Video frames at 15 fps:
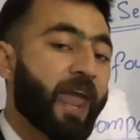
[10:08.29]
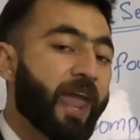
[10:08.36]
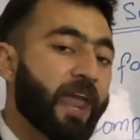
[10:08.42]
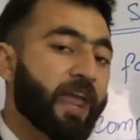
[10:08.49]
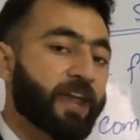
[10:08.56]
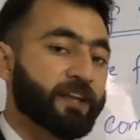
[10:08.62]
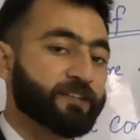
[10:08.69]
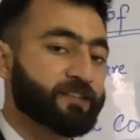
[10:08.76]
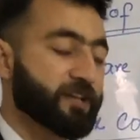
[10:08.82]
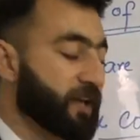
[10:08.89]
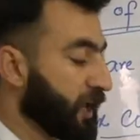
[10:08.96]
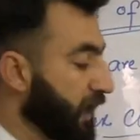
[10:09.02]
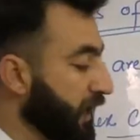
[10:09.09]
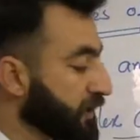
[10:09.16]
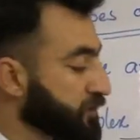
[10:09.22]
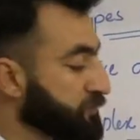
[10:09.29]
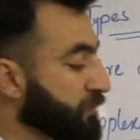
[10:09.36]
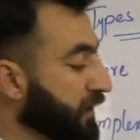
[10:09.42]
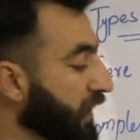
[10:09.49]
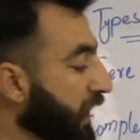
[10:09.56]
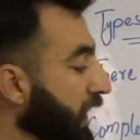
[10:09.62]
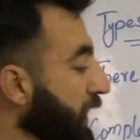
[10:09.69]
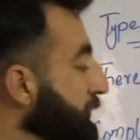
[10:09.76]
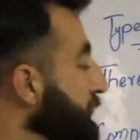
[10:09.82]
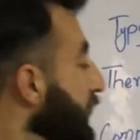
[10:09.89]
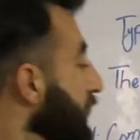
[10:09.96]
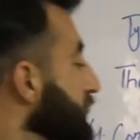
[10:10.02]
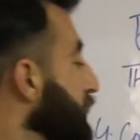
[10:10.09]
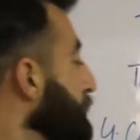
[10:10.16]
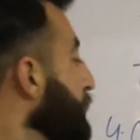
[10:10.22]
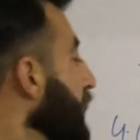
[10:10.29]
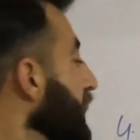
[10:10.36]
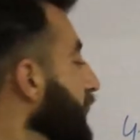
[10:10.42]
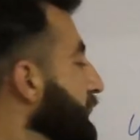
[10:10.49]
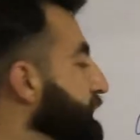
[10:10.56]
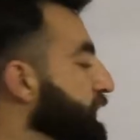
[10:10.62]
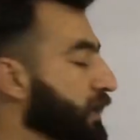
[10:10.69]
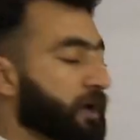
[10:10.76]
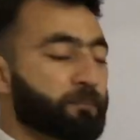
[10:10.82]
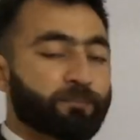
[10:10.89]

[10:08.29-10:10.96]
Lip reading: and it became the part of the